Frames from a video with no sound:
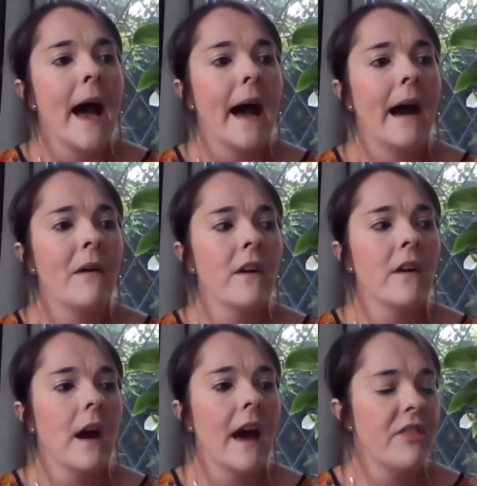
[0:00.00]
However,
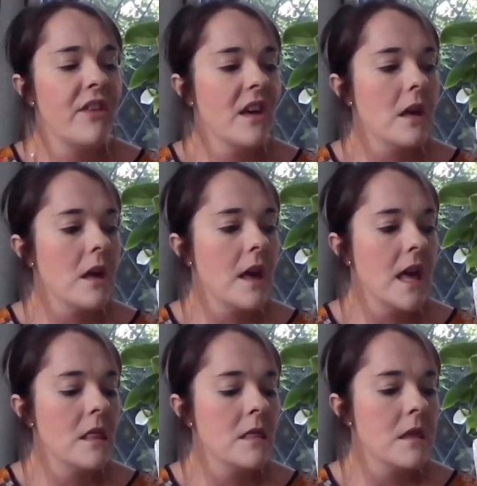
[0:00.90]
I think
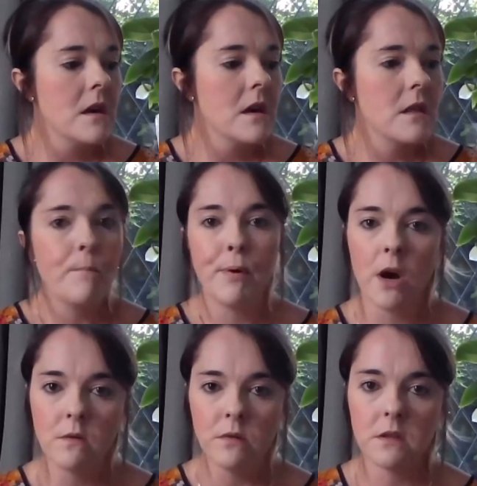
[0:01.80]
in the
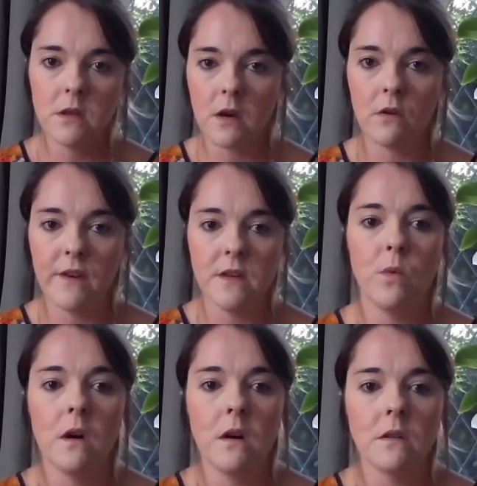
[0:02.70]
post-COVID
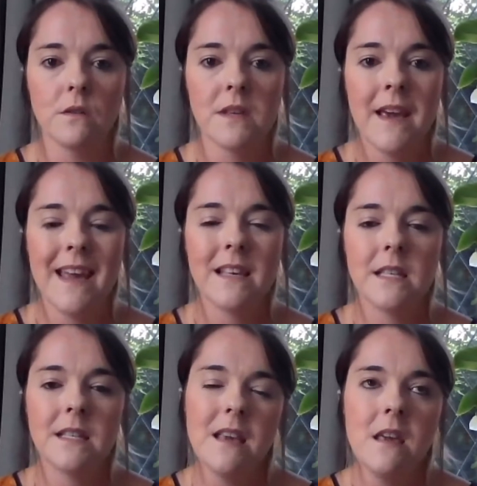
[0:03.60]
world, it
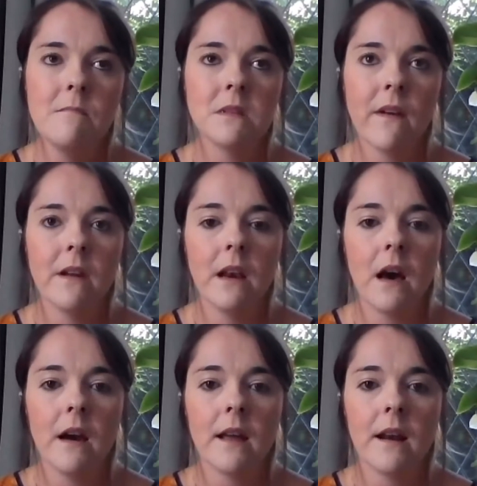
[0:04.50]
seems very
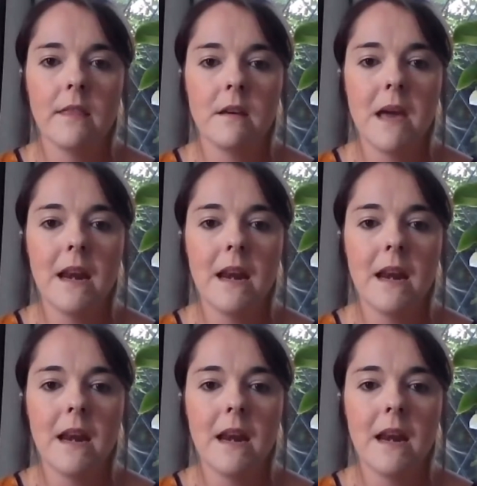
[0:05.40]
likely that many